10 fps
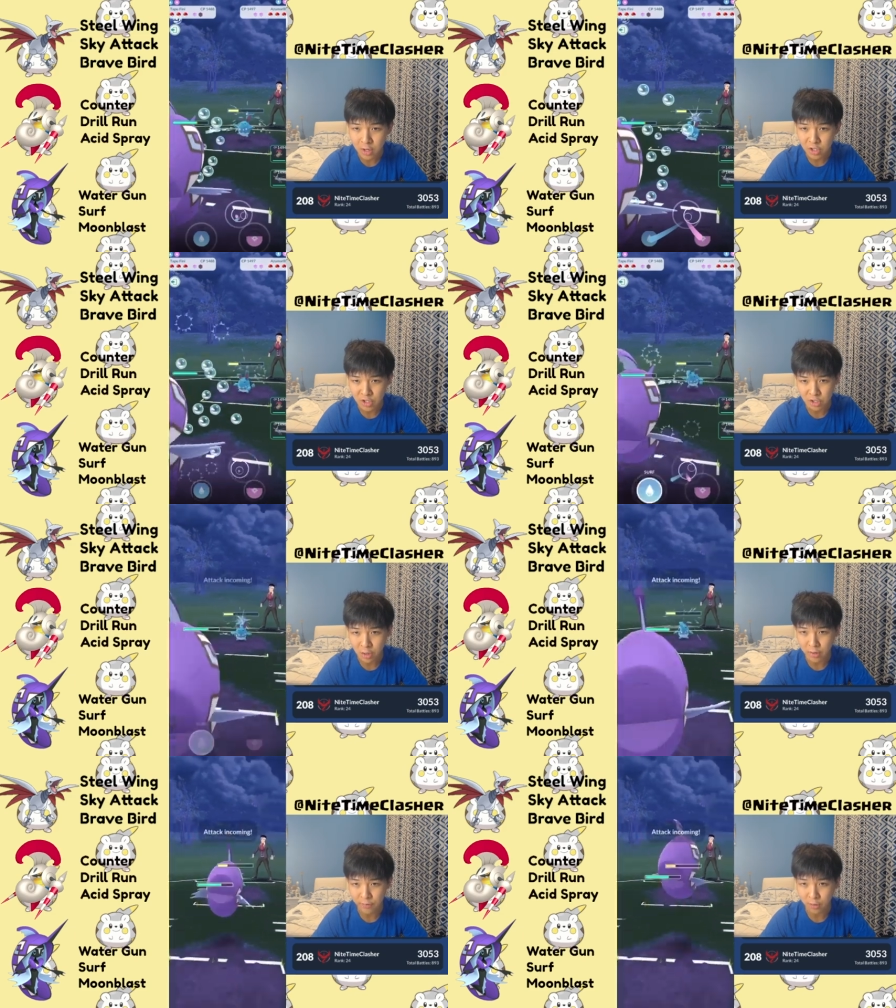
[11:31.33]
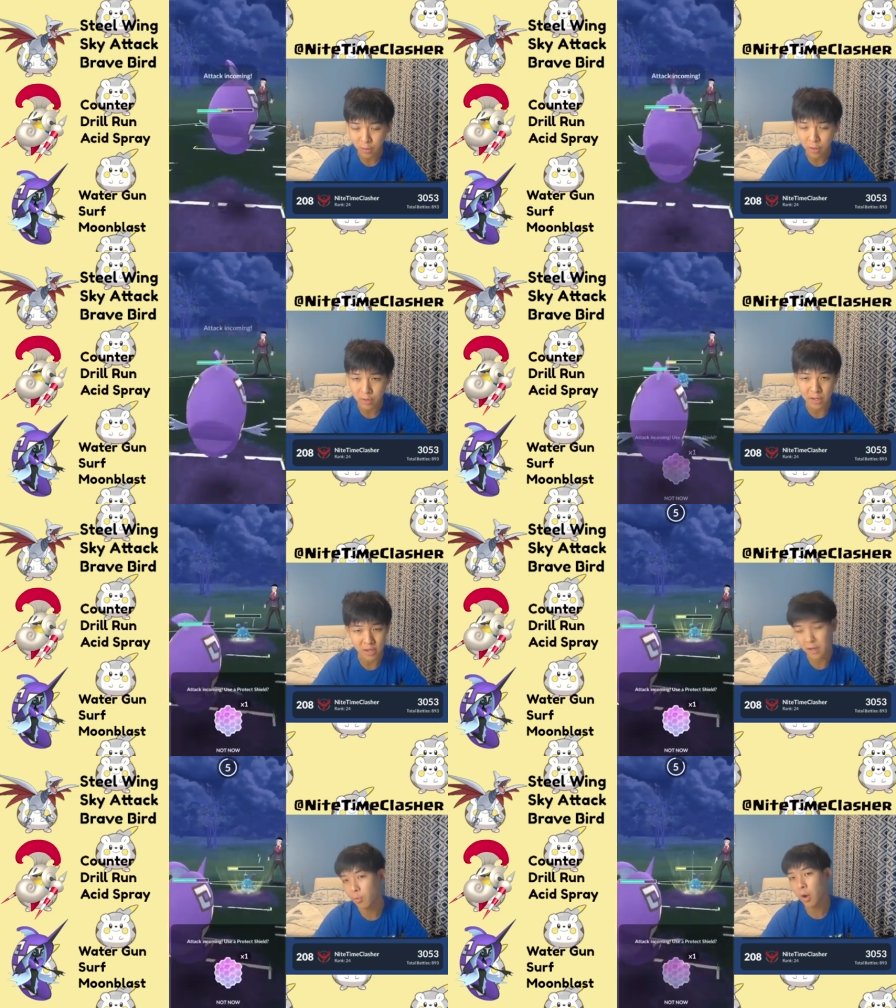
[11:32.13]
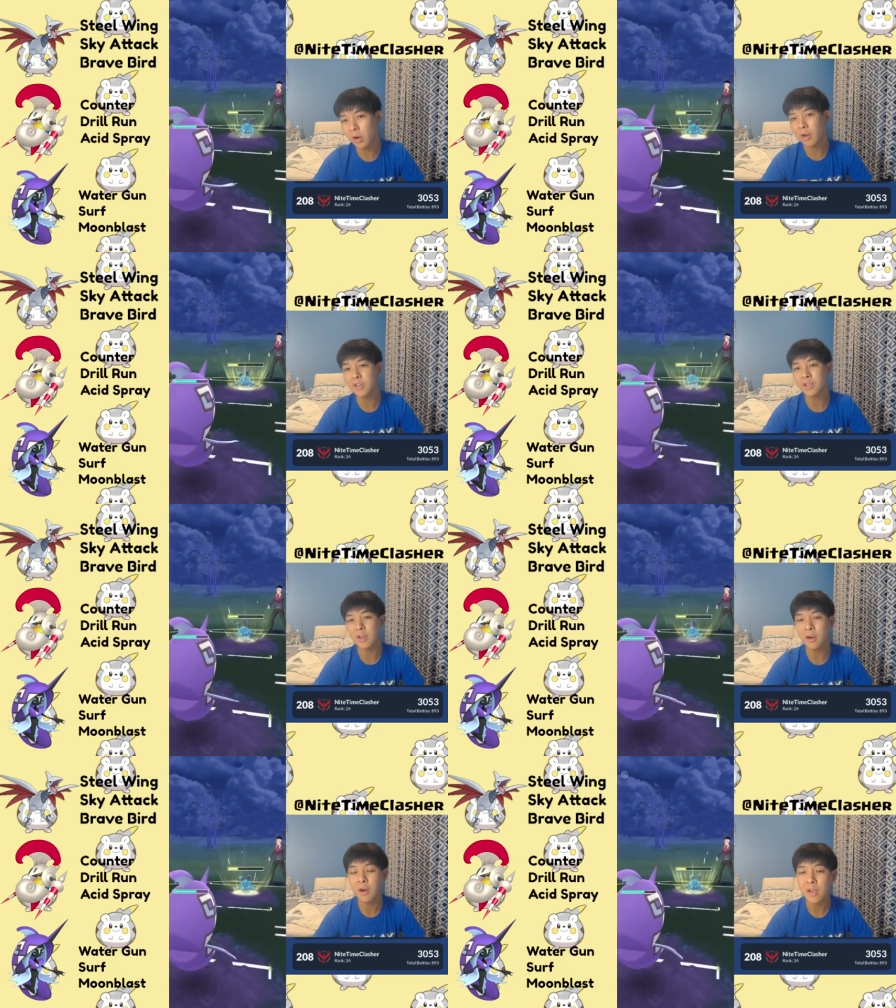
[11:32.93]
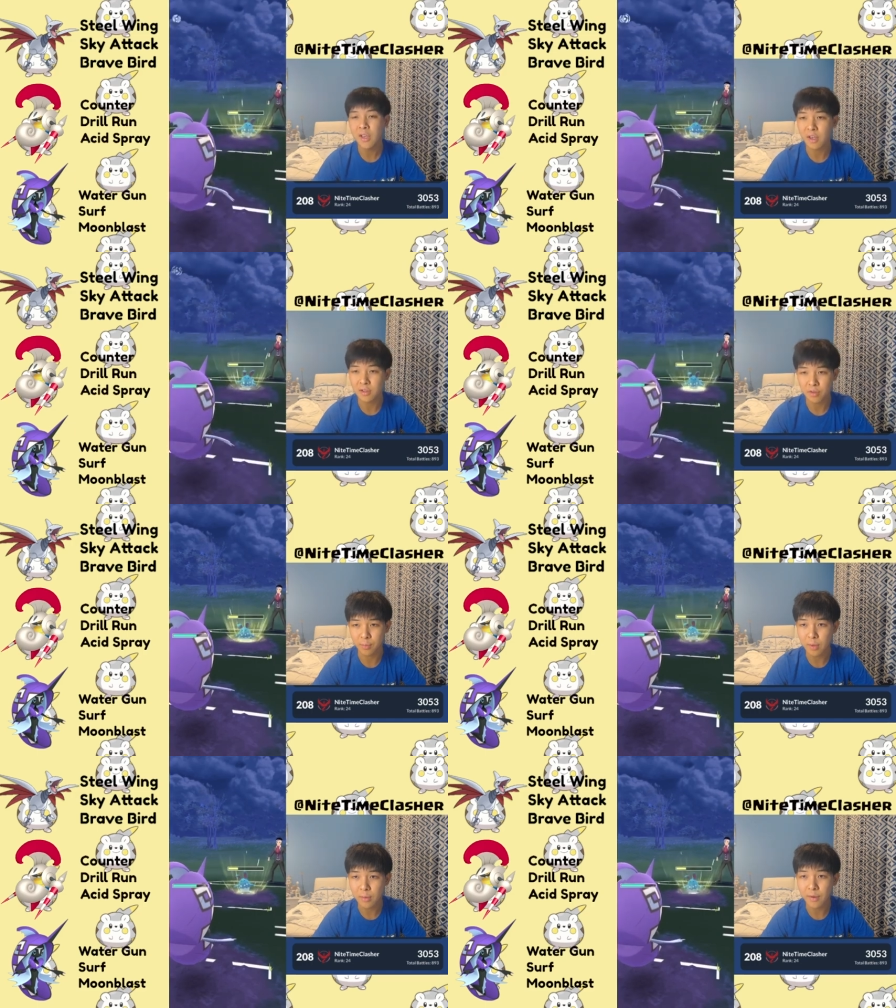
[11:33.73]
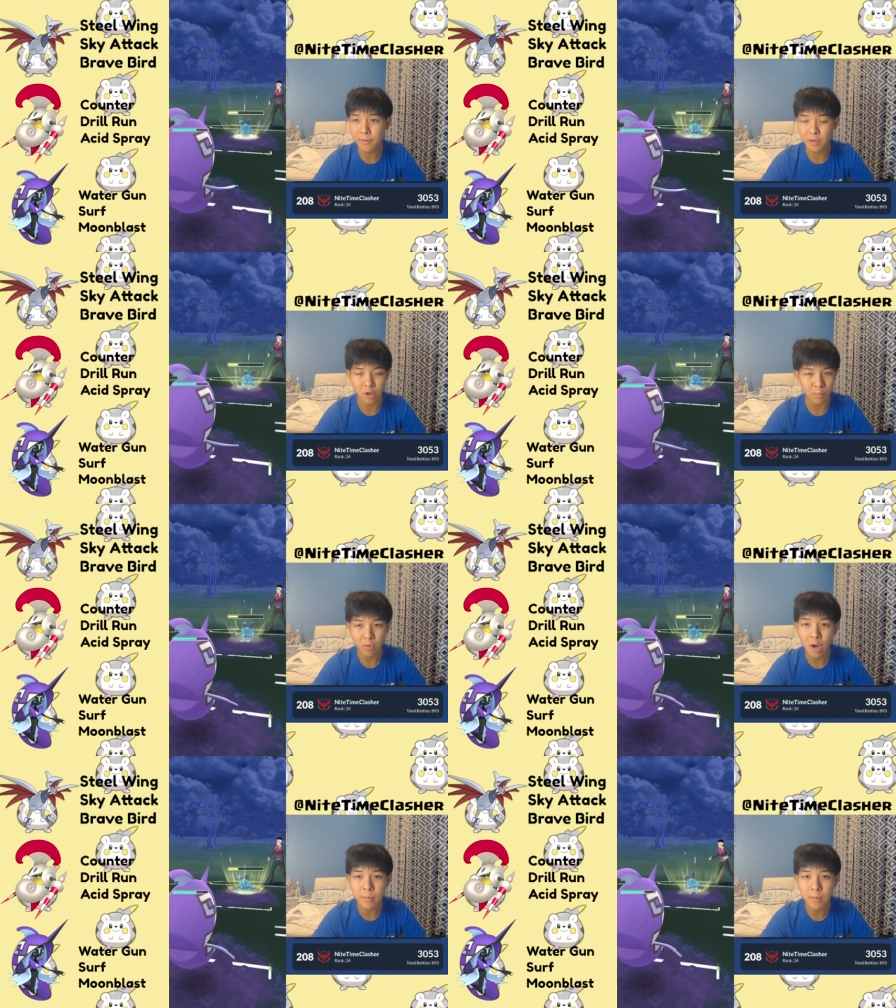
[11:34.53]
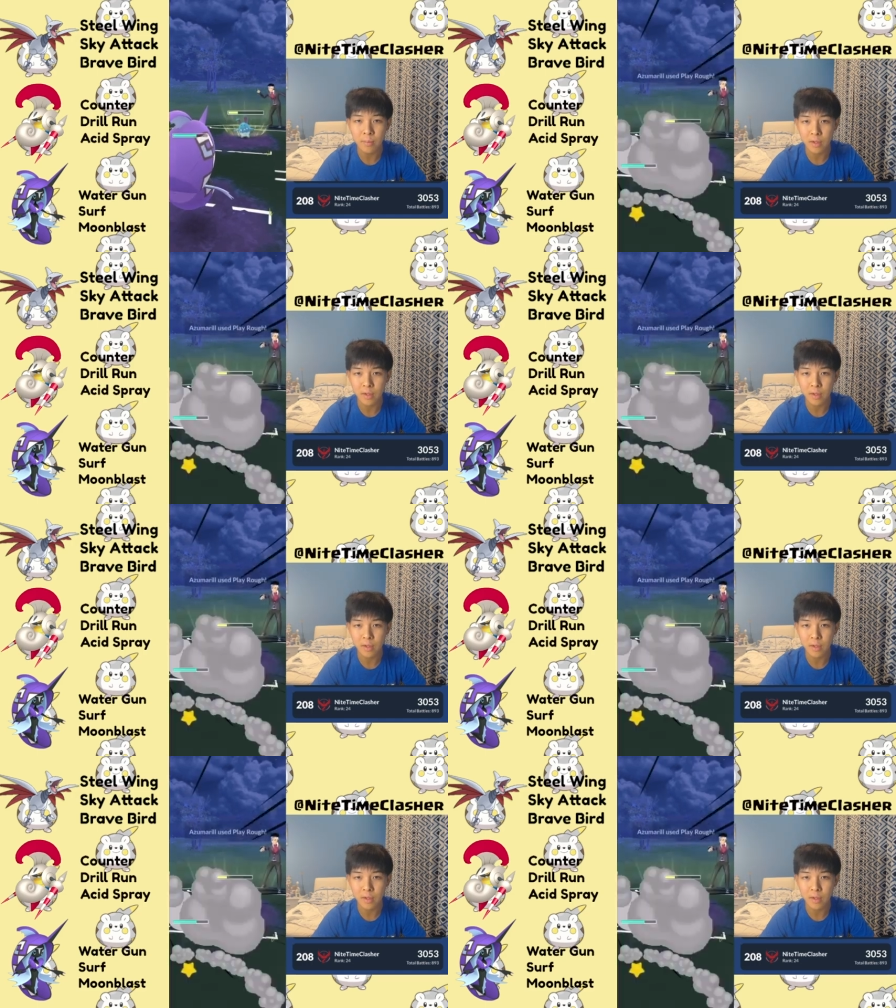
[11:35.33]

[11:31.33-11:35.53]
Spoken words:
Just going for the water guns here. He goes for a play rough, no problem.